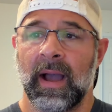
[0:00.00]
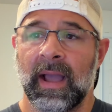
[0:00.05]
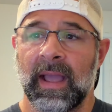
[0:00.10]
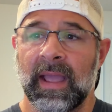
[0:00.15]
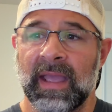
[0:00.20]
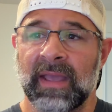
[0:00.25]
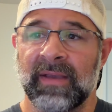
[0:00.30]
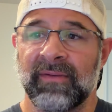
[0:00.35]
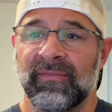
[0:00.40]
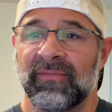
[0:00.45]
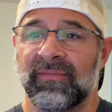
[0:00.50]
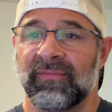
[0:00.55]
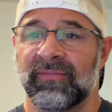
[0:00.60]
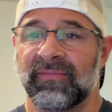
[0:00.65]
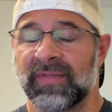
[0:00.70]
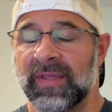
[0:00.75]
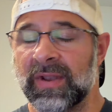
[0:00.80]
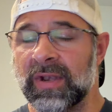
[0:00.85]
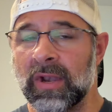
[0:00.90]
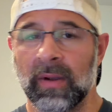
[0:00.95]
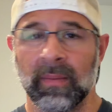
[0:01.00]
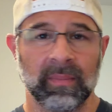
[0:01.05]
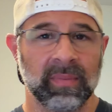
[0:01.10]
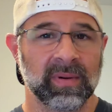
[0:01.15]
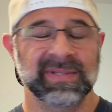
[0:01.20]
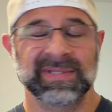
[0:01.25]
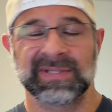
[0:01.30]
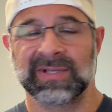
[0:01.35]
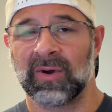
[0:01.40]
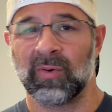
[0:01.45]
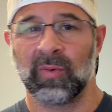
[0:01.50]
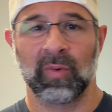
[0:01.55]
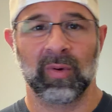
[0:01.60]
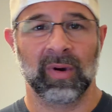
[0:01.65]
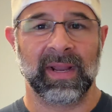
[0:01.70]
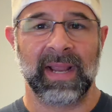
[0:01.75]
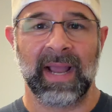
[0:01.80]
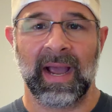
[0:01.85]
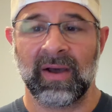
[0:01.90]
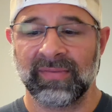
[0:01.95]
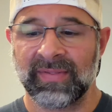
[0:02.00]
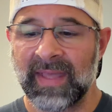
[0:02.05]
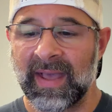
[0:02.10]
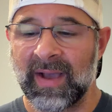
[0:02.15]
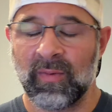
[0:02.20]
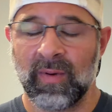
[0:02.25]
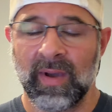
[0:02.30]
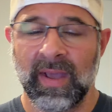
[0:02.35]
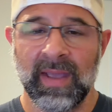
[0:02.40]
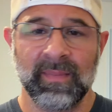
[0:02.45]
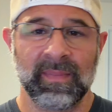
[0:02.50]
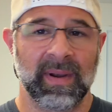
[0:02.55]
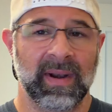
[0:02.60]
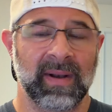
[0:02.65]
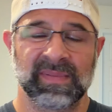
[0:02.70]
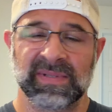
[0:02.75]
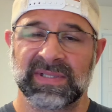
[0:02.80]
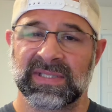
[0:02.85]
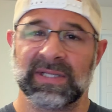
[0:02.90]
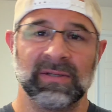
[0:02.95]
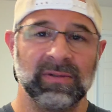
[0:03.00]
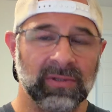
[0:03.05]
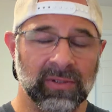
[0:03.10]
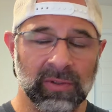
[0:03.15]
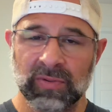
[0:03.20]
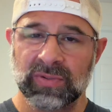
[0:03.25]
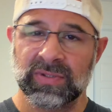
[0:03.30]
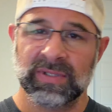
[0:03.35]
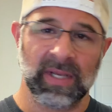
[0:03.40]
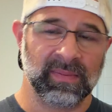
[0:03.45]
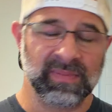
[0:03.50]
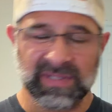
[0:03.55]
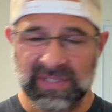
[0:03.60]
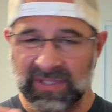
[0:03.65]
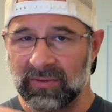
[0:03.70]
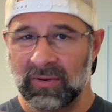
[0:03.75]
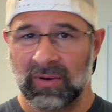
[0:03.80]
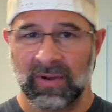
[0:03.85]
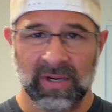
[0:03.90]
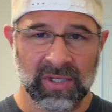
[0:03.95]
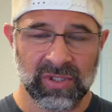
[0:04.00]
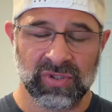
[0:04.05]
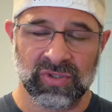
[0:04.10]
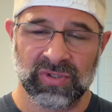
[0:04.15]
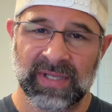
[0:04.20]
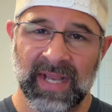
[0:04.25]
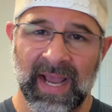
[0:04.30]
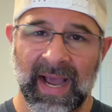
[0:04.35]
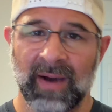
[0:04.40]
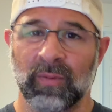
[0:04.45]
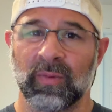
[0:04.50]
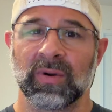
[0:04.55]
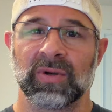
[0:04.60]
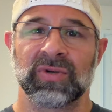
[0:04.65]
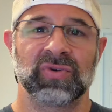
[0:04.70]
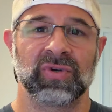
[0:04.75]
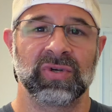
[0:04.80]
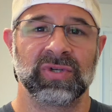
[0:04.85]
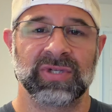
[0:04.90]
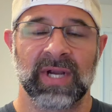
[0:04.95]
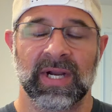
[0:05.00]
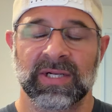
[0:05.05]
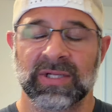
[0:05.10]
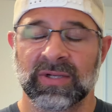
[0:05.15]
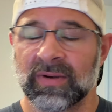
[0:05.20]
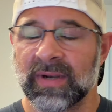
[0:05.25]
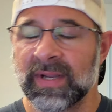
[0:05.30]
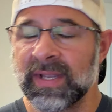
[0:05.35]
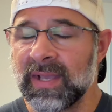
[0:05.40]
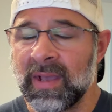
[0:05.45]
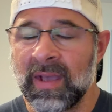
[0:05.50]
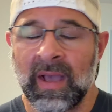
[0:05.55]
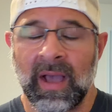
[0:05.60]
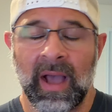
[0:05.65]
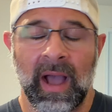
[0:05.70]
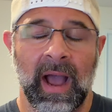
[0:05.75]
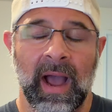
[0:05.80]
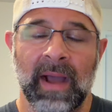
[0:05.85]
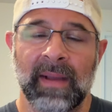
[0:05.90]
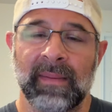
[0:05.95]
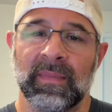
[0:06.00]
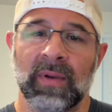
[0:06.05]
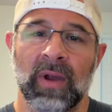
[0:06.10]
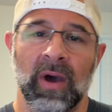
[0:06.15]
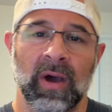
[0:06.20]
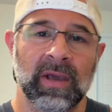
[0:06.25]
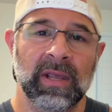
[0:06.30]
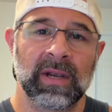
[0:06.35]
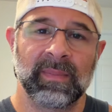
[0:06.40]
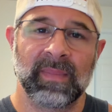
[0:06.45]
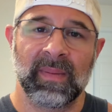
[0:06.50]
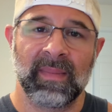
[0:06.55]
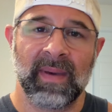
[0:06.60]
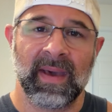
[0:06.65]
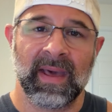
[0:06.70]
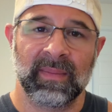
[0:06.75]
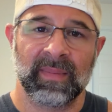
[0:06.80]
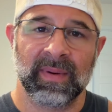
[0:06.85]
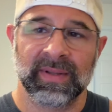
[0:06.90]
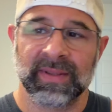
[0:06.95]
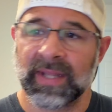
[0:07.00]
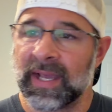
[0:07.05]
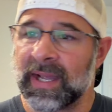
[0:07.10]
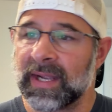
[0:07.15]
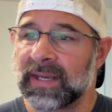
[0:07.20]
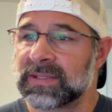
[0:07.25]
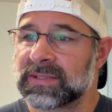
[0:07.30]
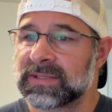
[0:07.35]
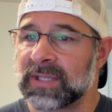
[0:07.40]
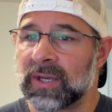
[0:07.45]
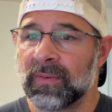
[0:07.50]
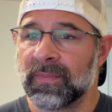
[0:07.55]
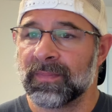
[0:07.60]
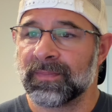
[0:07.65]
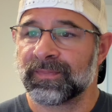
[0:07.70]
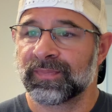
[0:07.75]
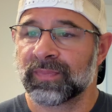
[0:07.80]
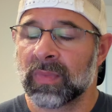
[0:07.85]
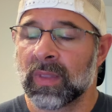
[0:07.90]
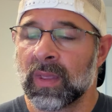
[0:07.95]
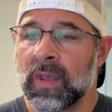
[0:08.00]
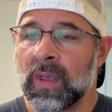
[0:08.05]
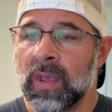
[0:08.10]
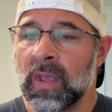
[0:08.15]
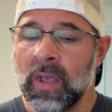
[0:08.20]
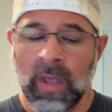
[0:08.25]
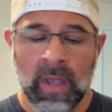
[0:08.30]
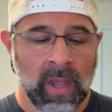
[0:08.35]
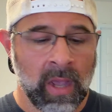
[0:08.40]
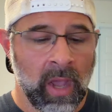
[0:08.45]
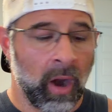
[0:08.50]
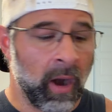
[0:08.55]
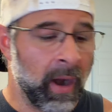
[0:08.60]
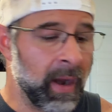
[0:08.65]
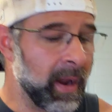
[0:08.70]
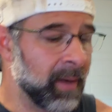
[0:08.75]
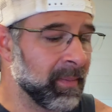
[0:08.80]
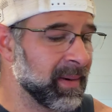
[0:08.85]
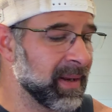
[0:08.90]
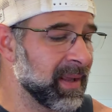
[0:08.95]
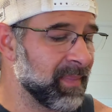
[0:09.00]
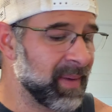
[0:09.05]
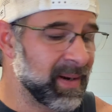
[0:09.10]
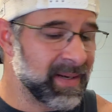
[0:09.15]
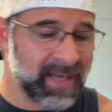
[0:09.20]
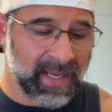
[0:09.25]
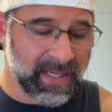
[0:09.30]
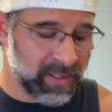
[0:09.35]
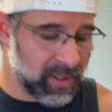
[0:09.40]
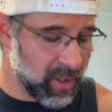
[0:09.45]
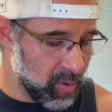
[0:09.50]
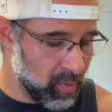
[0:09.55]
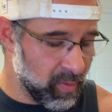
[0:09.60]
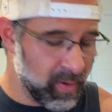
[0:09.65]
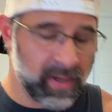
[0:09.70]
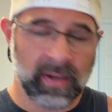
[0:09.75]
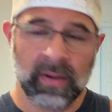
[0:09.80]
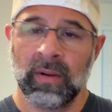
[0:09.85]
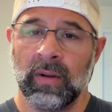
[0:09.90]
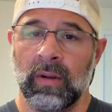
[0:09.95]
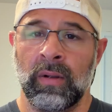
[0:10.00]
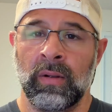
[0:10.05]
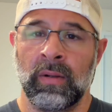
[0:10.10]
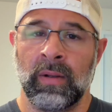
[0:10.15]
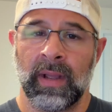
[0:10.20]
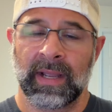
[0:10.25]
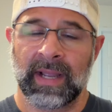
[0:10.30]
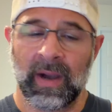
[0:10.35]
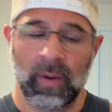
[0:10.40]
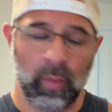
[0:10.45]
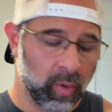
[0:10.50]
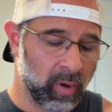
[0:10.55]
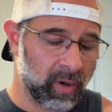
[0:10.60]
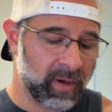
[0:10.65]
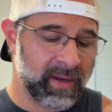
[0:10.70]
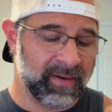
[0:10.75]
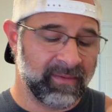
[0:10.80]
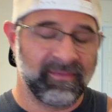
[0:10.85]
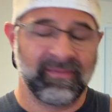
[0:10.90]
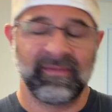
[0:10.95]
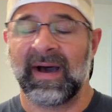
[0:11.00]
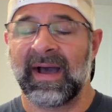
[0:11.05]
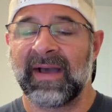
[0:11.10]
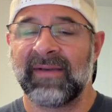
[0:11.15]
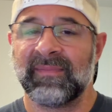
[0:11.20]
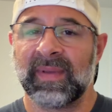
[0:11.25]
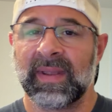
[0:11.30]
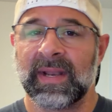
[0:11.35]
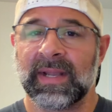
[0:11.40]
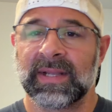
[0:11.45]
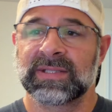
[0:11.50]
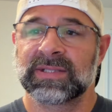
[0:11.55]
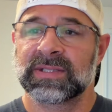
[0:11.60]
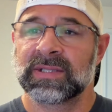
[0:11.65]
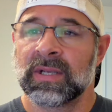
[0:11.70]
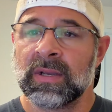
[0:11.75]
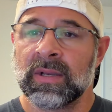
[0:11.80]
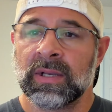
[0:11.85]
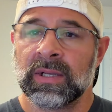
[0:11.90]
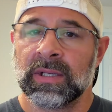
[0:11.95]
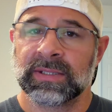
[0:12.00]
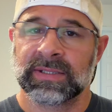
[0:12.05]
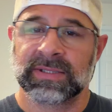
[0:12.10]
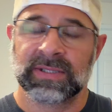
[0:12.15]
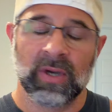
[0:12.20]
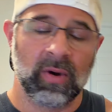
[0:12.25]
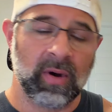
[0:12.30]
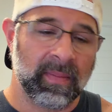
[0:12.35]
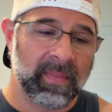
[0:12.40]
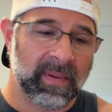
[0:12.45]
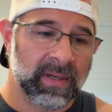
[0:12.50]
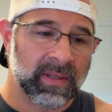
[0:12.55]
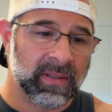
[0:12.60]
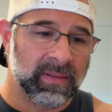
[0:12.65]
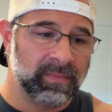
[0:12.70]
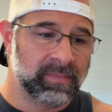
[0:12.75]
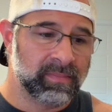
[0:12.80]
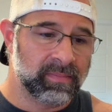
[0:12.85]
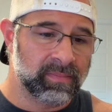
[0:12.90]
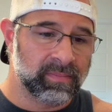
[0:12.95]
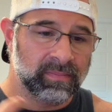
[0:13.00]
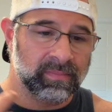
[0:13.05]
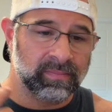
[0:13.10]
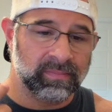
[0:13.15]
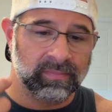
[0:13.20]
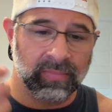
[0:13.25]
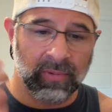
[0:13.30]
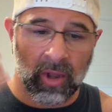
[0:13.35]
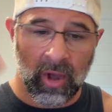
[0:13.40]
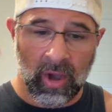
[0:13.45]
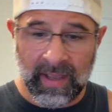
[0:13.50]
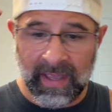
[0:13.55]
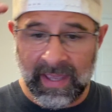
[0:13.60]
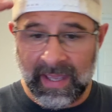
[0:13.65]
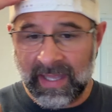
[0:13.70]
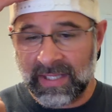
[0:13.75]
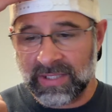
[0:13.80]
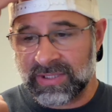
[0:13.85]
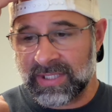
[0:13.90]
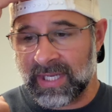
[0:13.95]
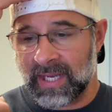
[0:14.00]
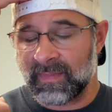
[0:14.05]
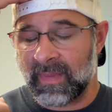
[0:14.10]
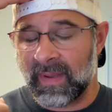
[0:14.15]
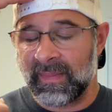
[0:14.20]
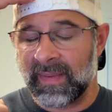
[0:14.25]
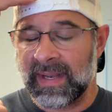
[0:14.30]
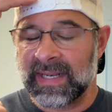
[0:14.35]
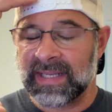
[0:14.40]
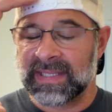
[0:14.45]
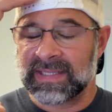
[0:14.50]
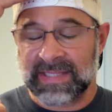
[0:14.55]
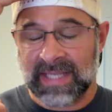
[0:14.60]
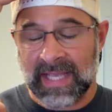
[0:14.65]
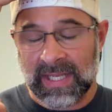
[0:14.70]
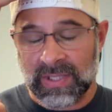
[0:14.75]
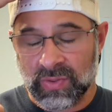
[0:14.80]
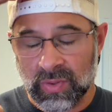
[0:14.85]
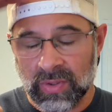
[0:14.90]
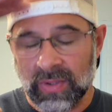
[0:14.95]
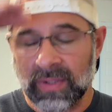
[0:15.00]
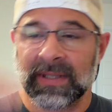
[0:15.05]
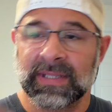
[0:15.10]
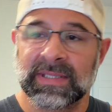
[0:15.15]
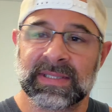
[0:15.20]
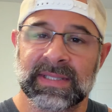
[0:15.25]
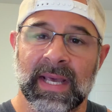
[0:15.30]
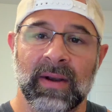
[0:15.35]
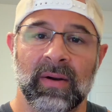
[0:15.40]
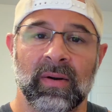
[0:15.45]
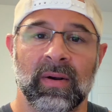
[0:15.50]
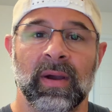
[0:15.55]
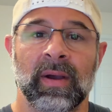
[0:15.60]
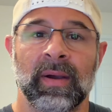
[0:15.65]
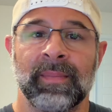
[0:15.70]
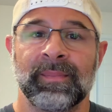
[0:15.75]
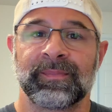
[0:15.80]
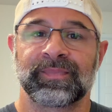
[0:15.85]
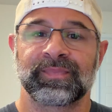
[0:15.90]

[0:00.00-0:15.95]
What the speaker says: if the numbers don't work out that way, but I'm still losing, I'm still on a downward trajectory, I'm not going to be mad about that. So, all right, I'm going to get my day going. I got work in 5 minutes. So I'm going to log in, check my meeting schedule, etc.